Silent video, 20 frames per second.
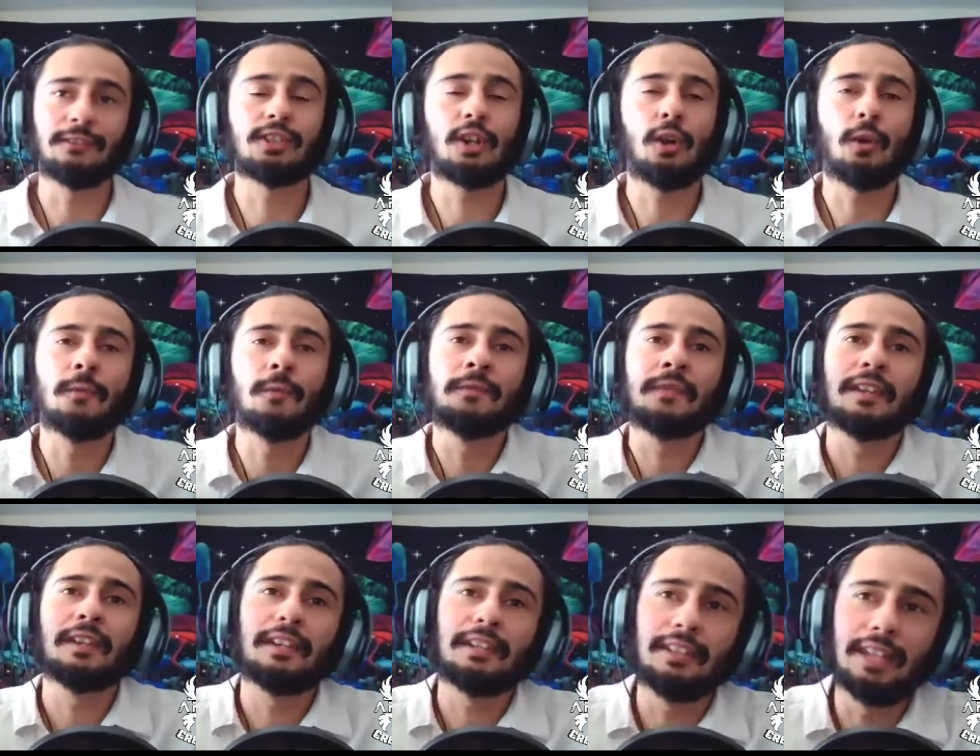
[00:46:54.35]
So
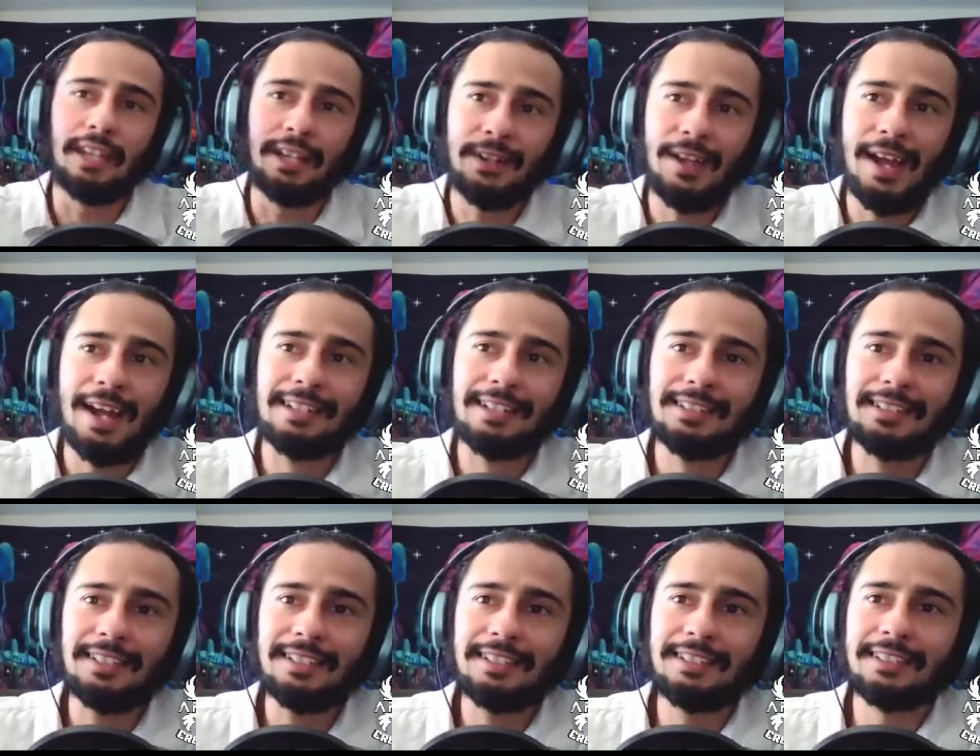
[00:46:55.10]
the
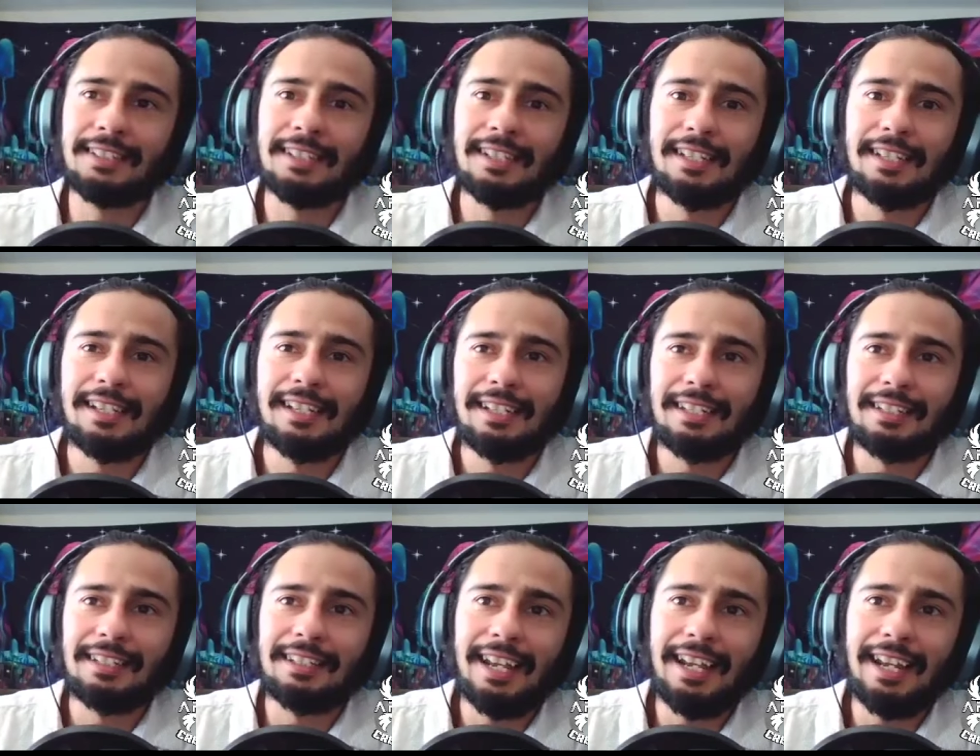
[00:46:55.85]
Nazis
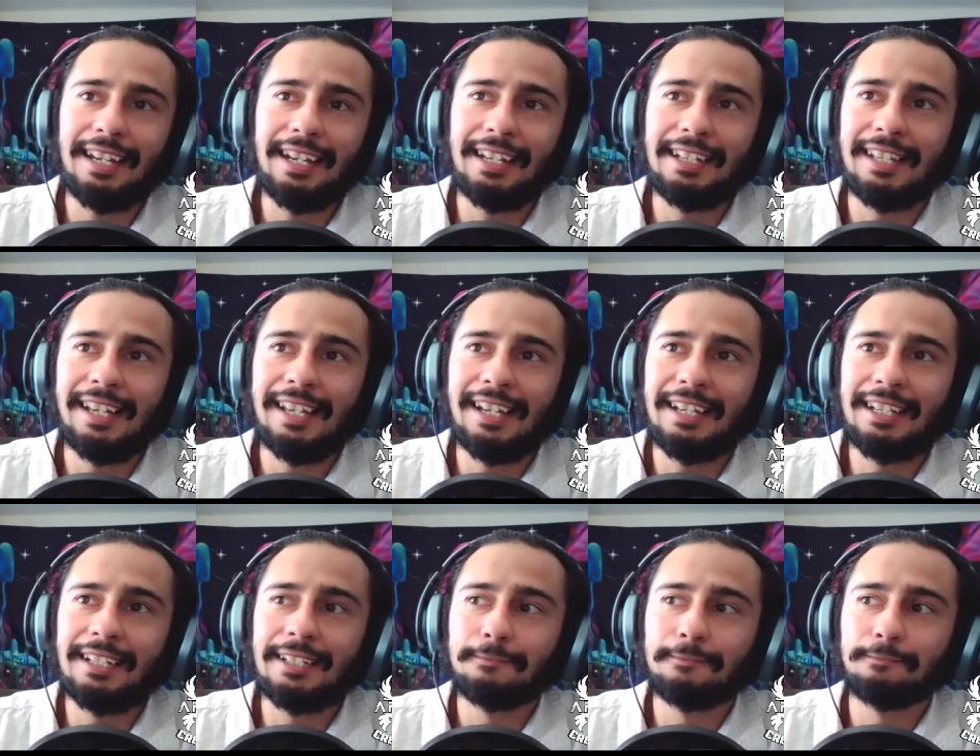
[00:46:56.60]
they
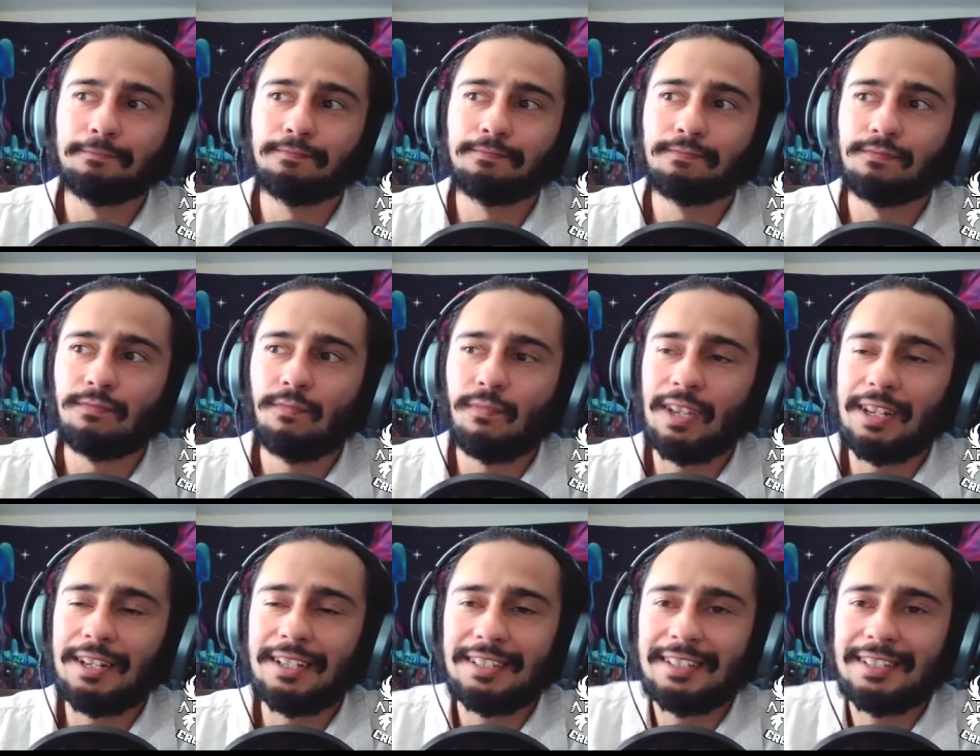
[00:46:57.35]
they
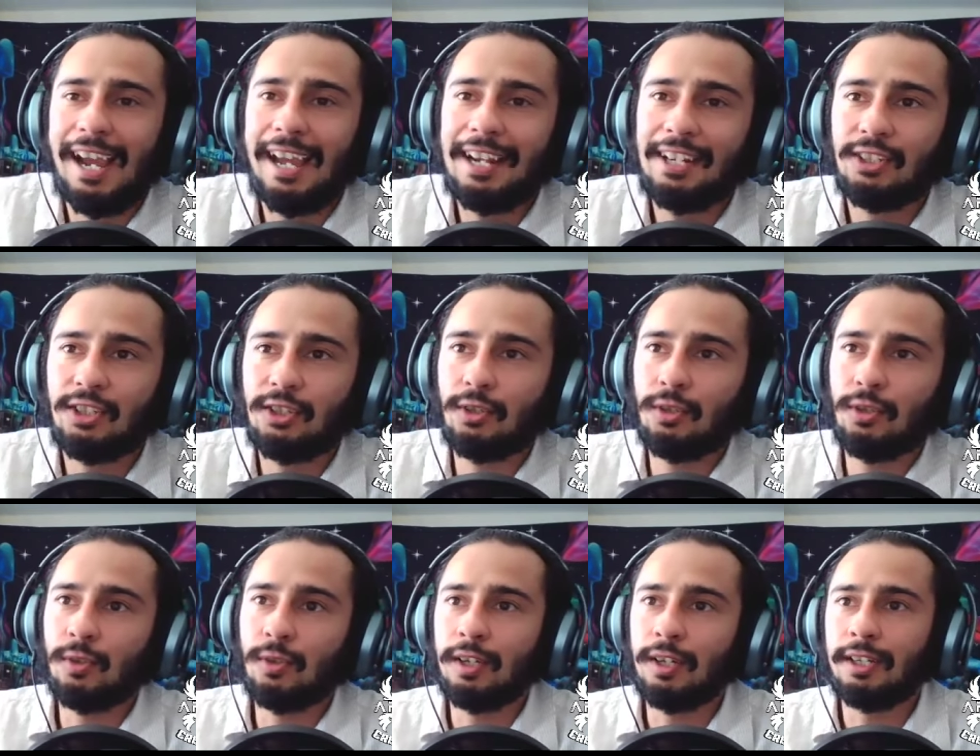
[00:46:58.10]
decided
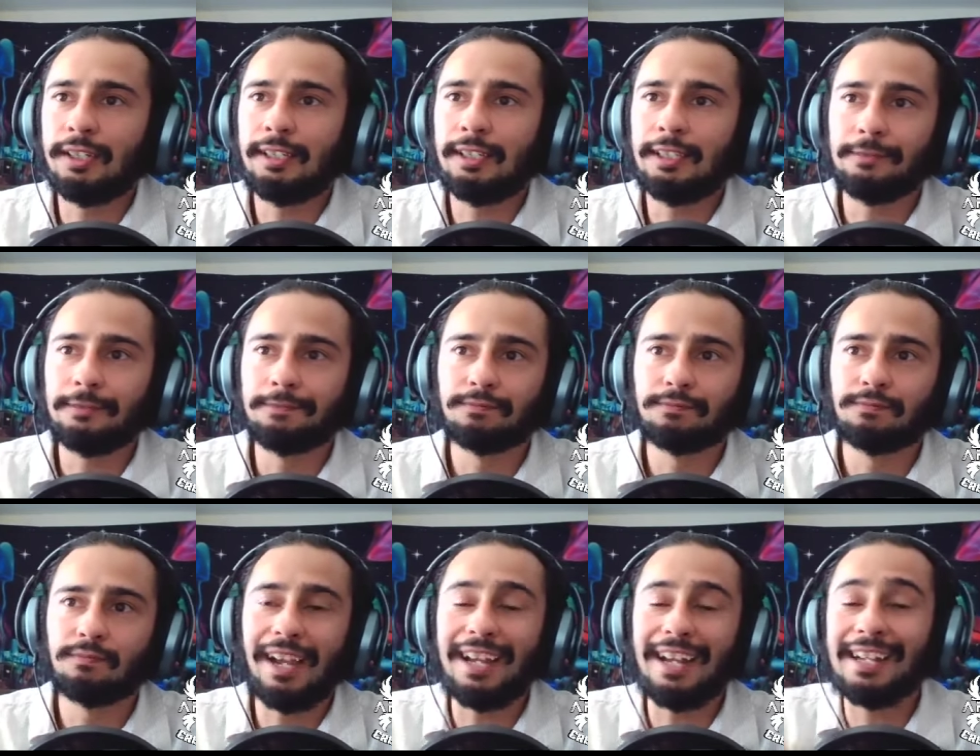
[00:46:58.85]
to uh,
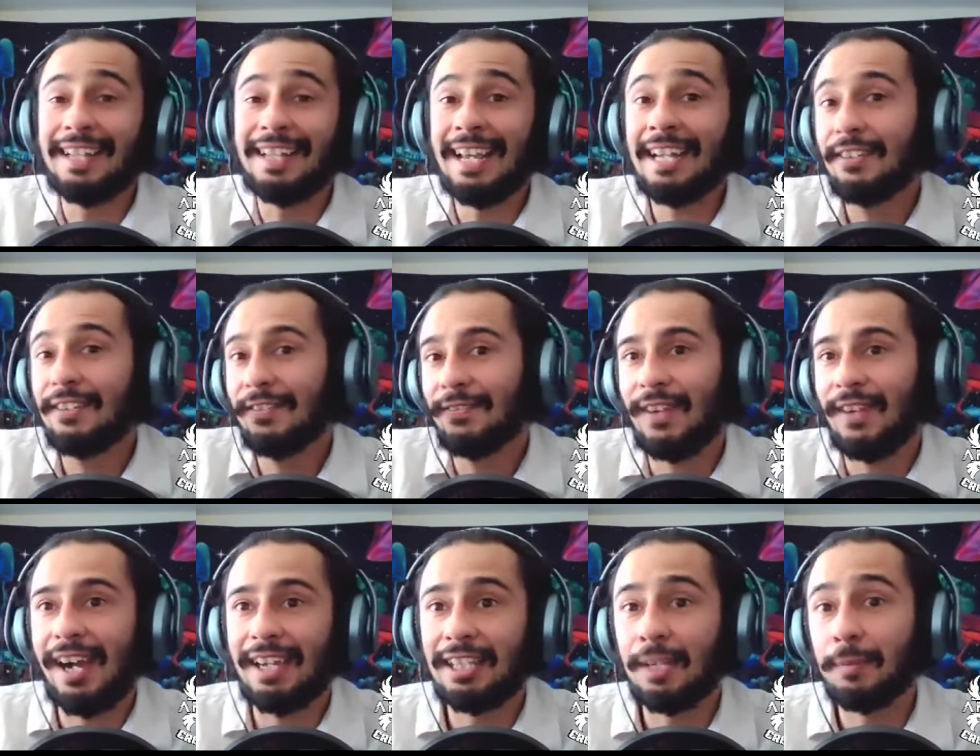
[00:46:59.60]

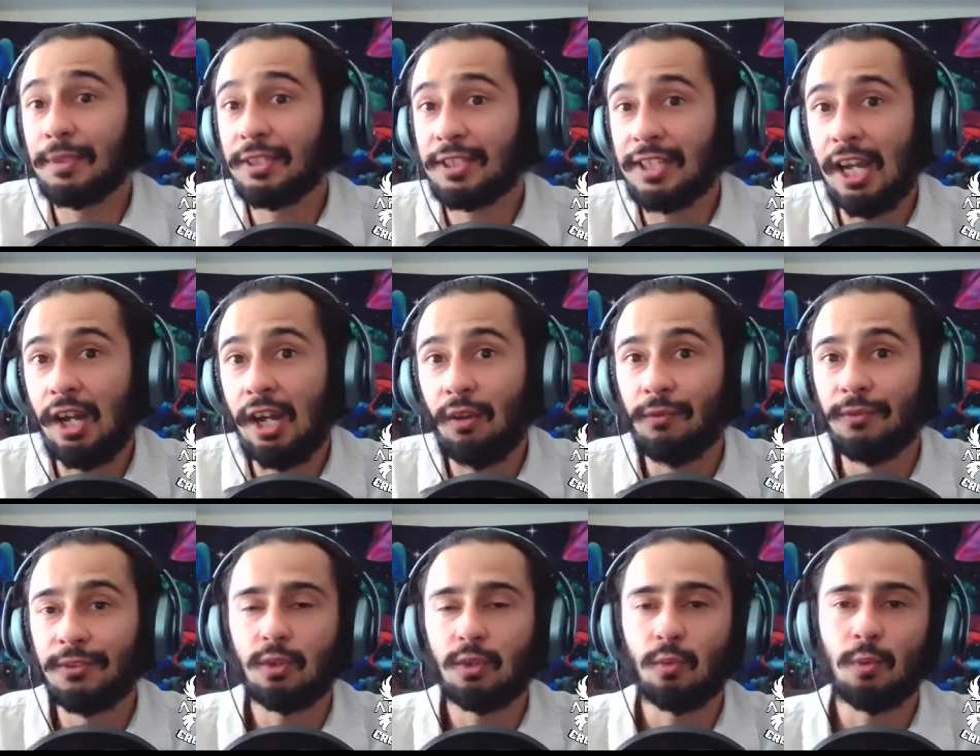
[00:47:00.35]
identify
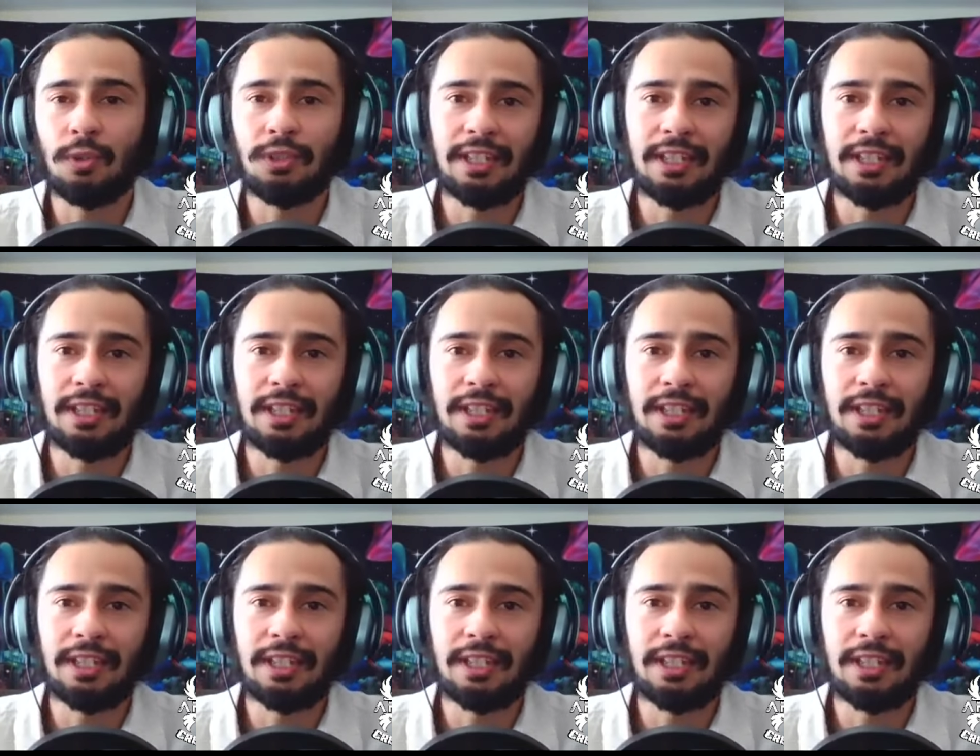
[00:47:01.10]
themselves with